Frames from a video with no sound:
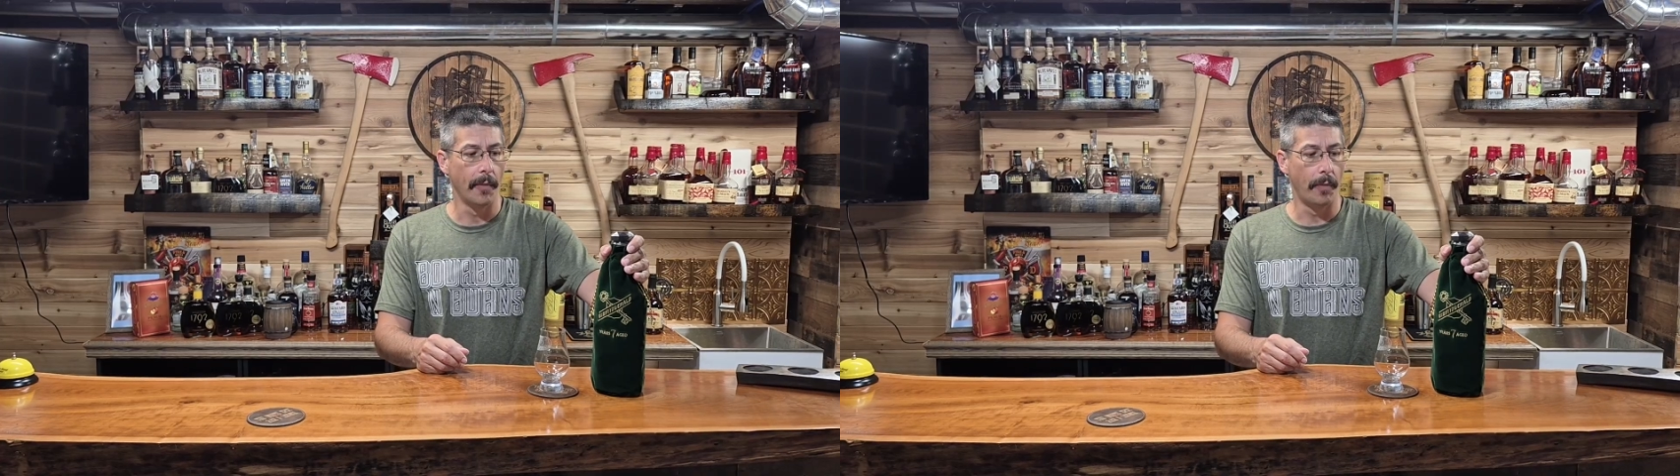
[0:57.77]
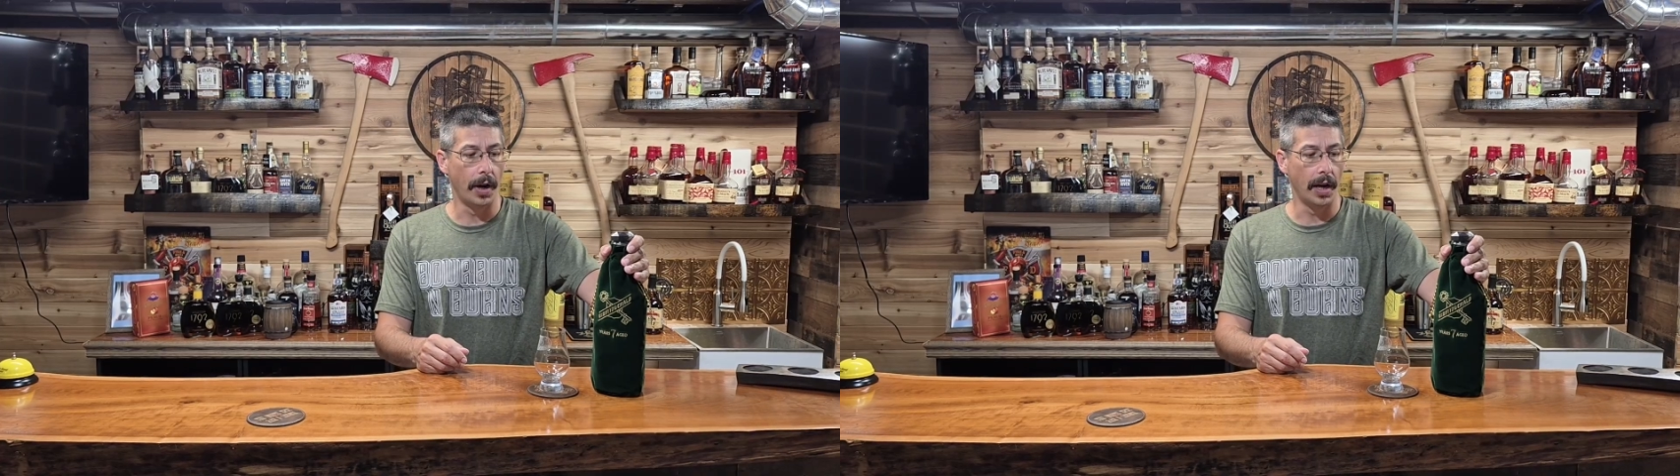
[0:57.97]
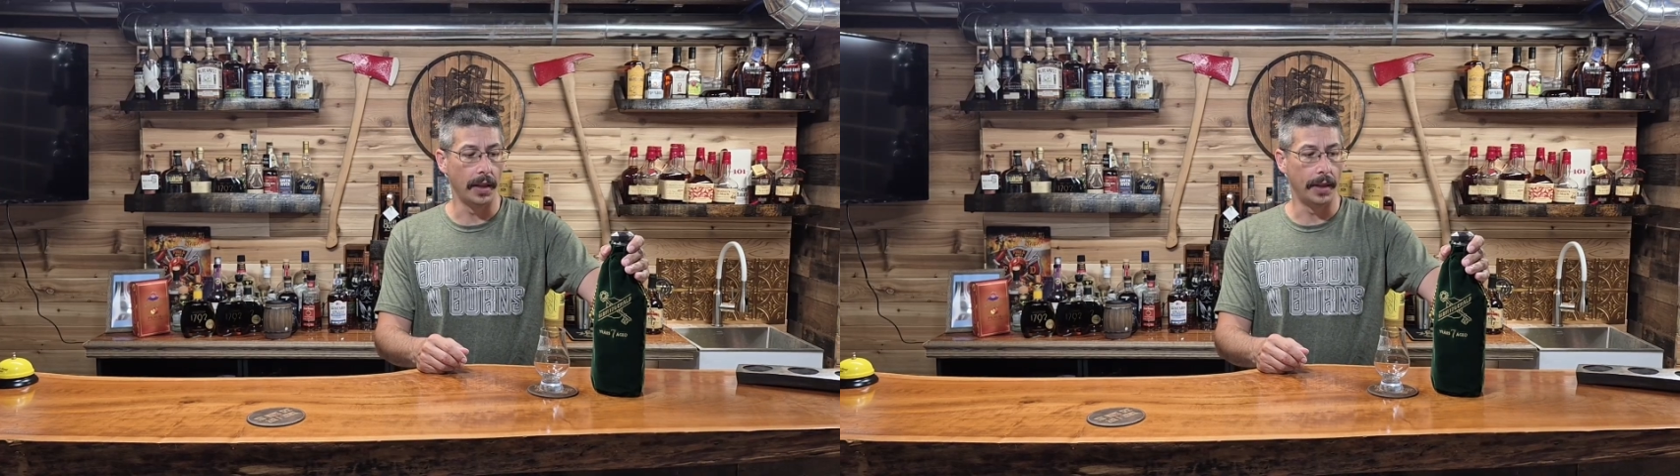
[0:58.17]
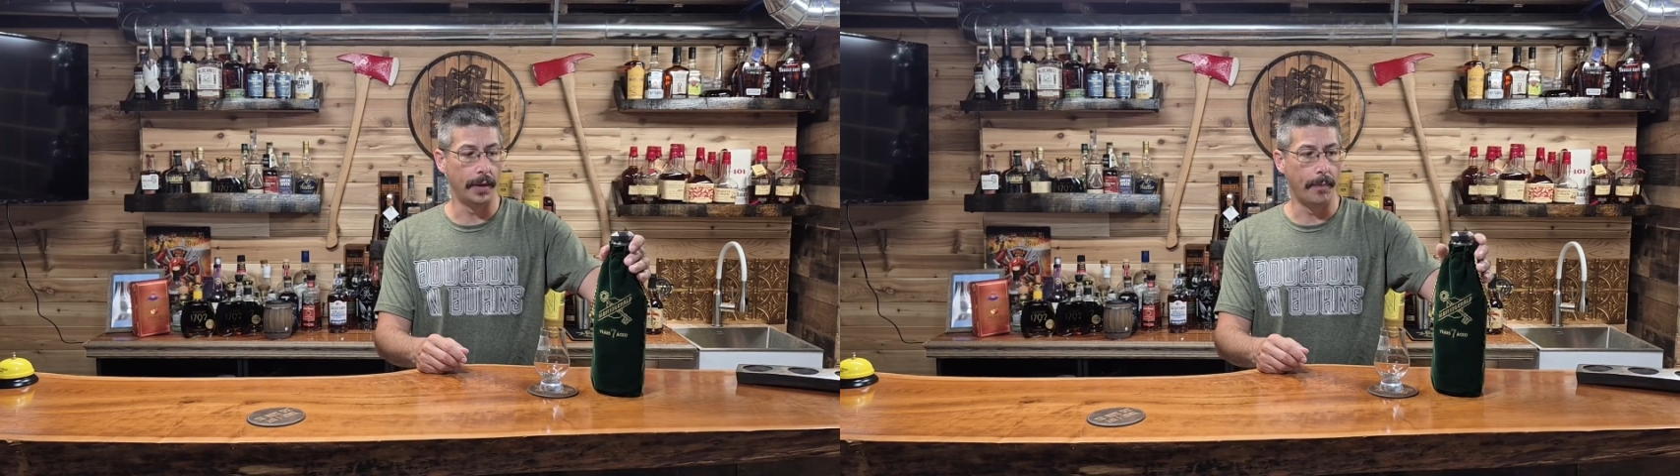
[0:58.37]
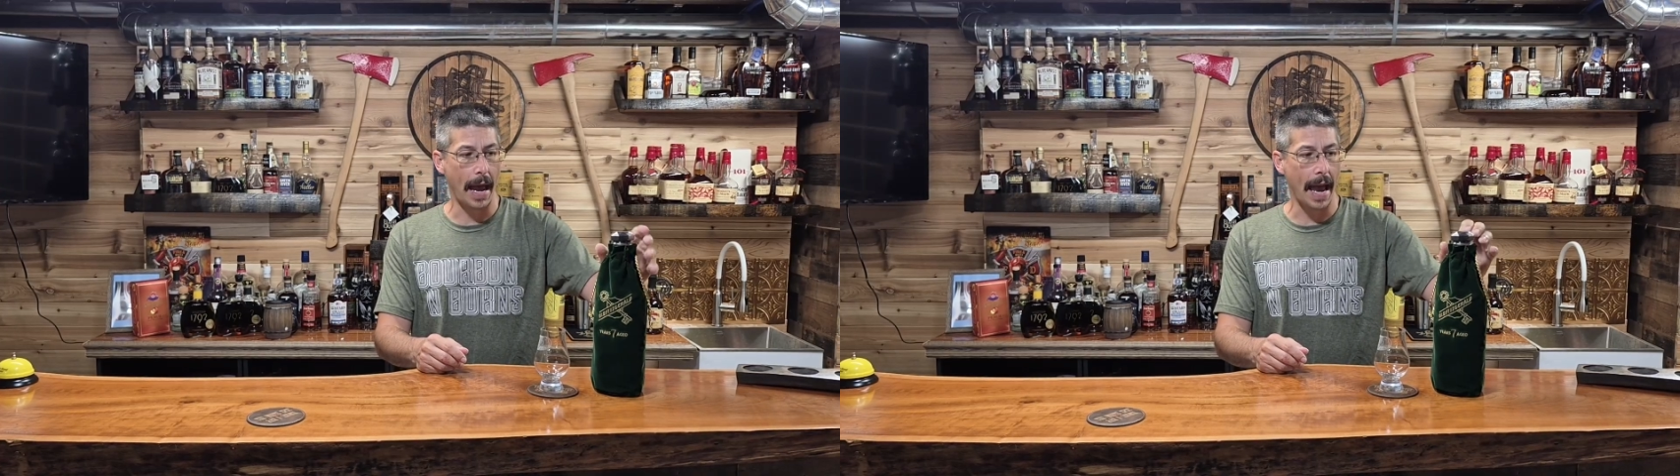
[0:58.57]
but
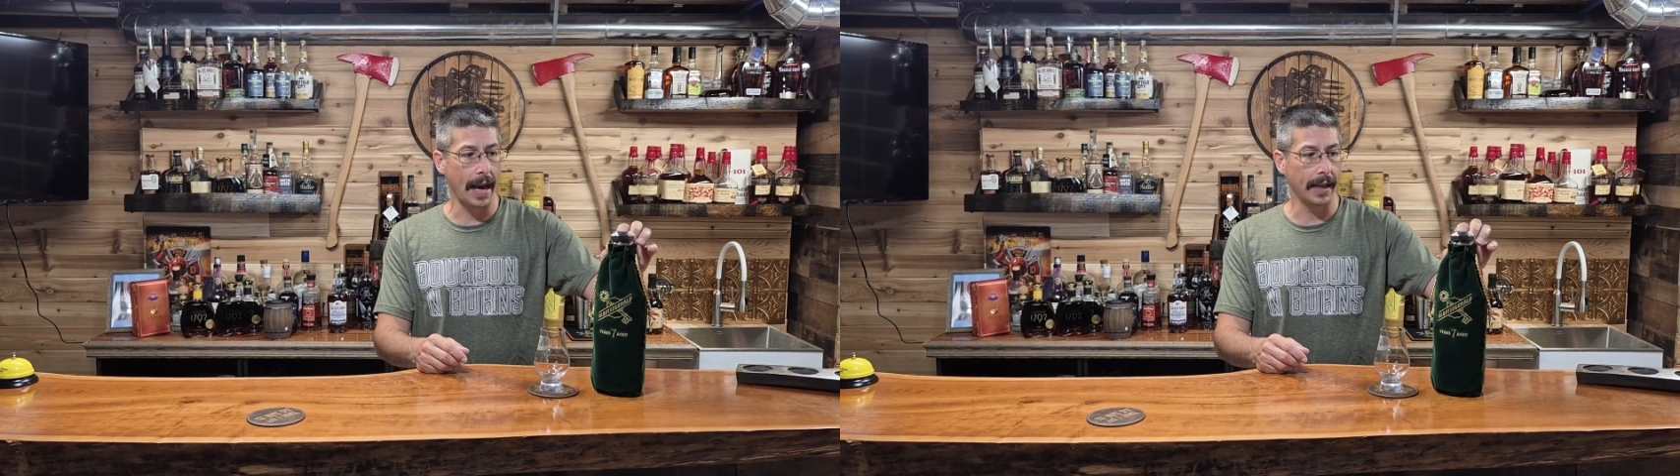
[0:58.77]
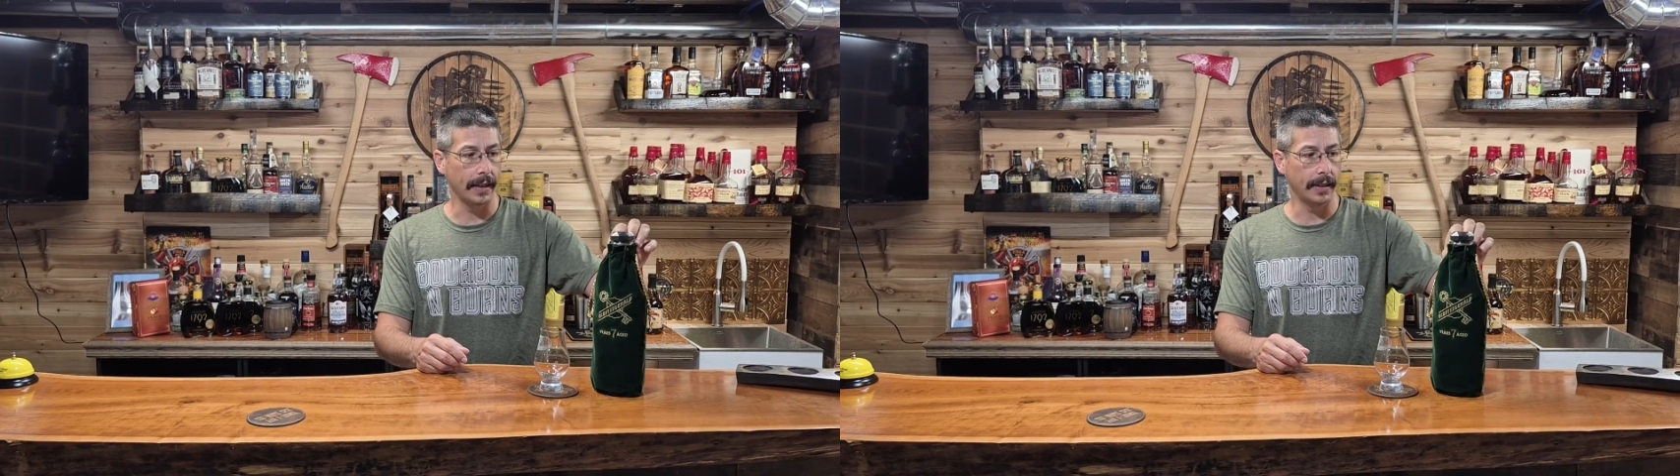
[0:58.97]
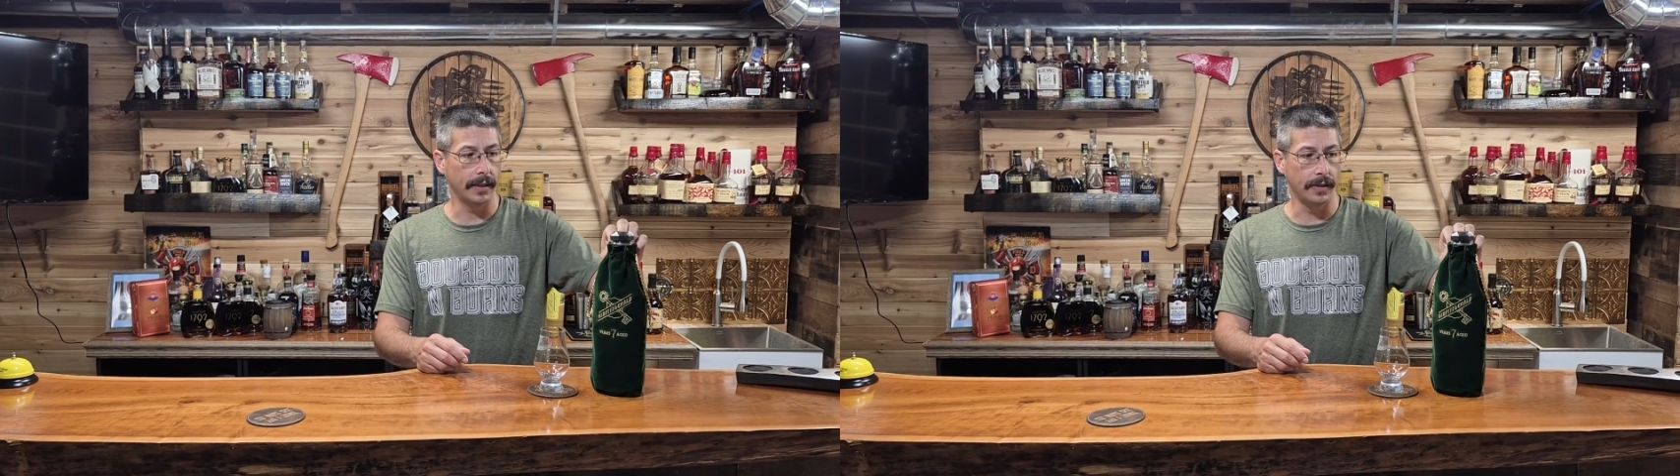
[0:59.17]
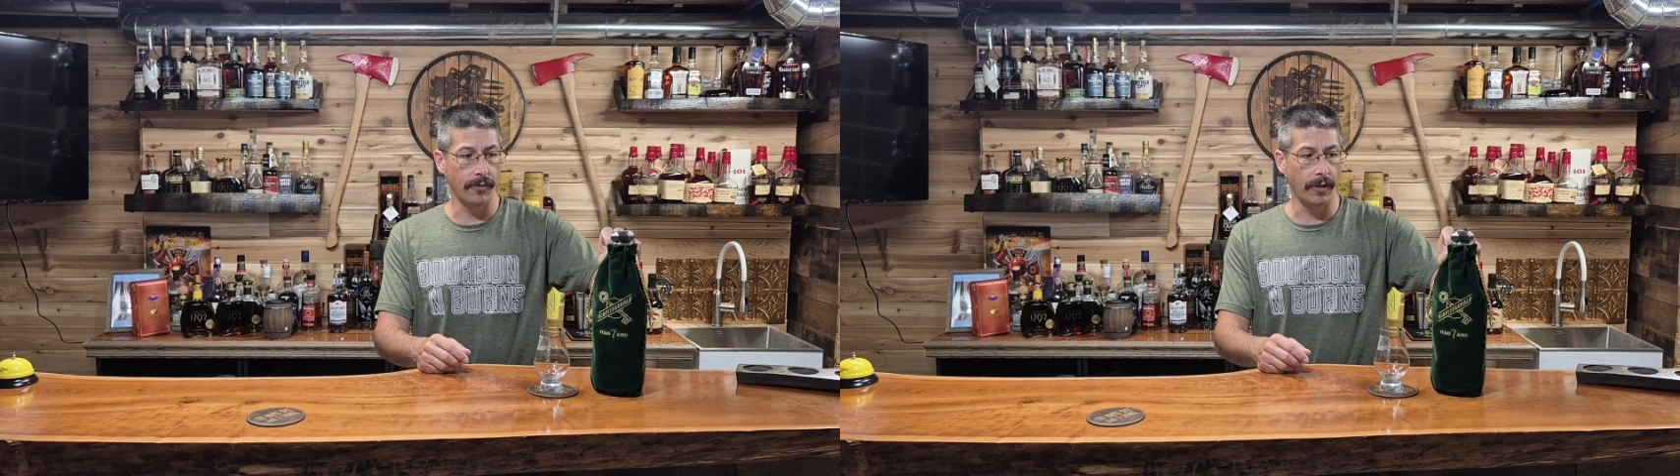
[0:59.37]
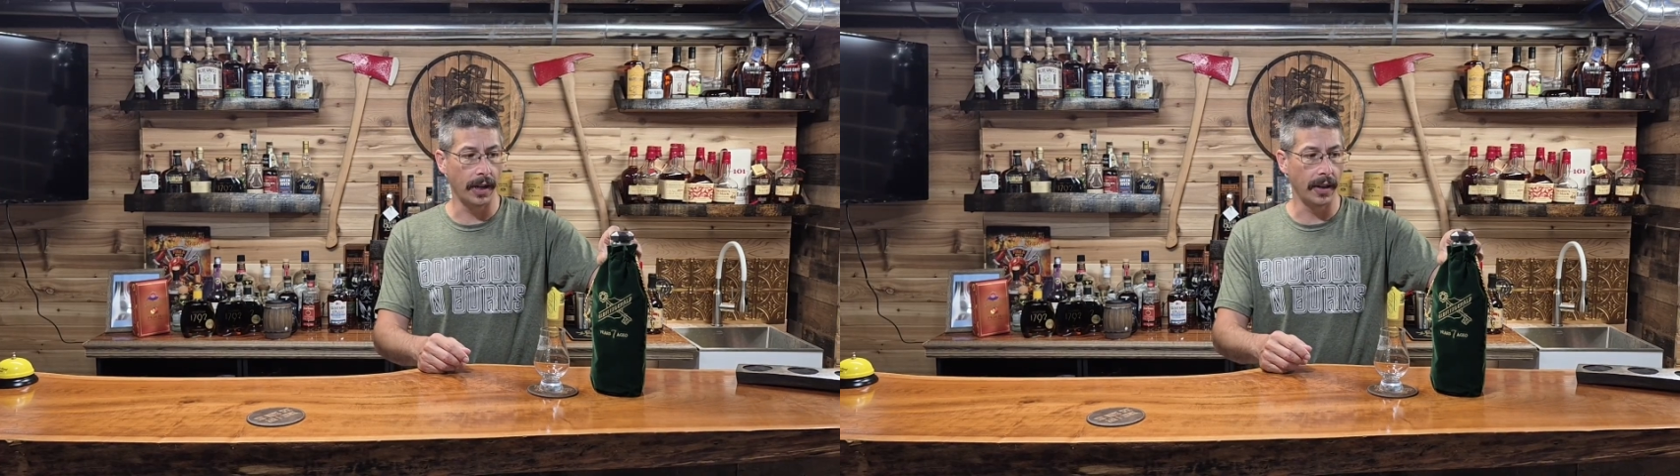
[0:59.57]
the bag is
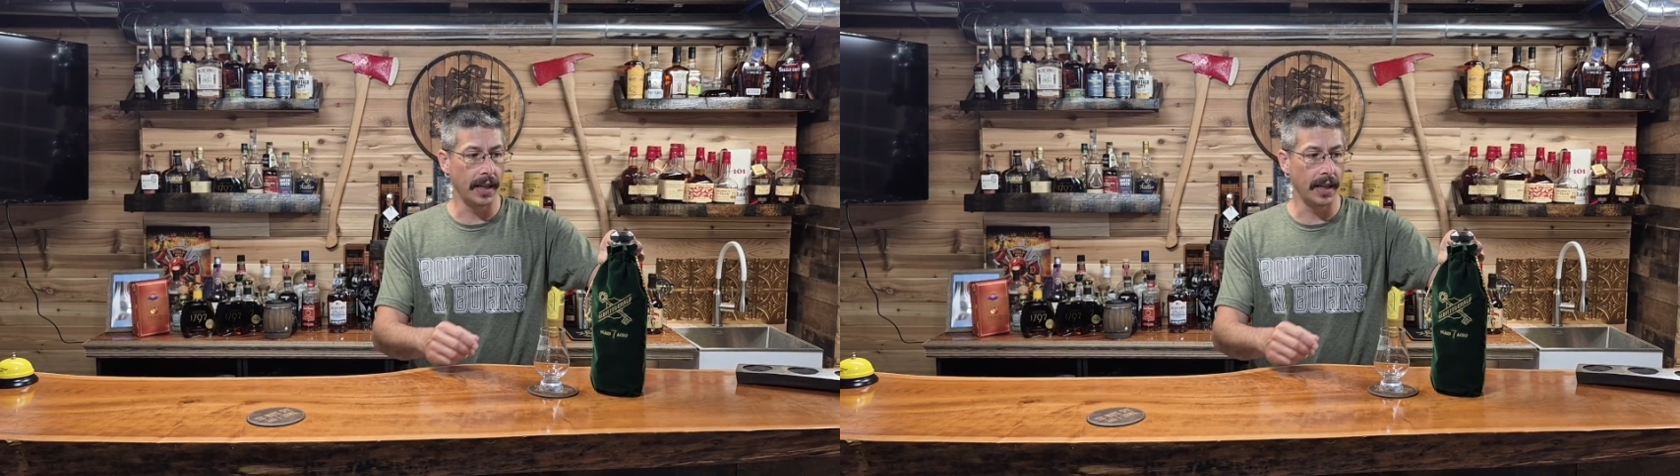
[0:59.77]
very